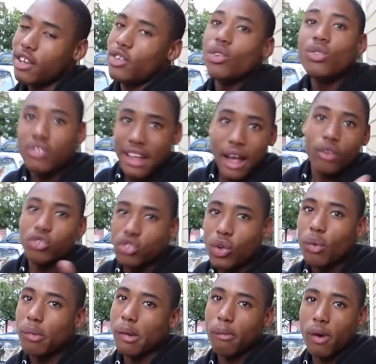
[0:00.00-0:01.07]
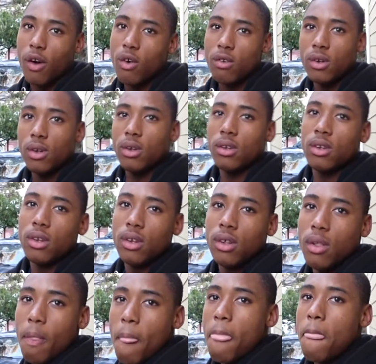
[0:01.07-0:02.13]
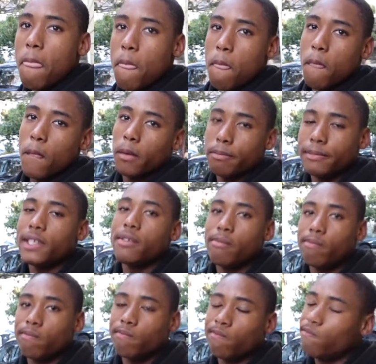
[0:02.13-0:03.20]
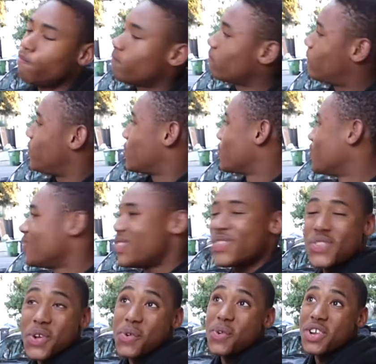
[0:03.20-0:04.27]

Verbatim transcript: Oh, you oh. sound stupid, bro. Uh, okay, well let's go check it out. This nigga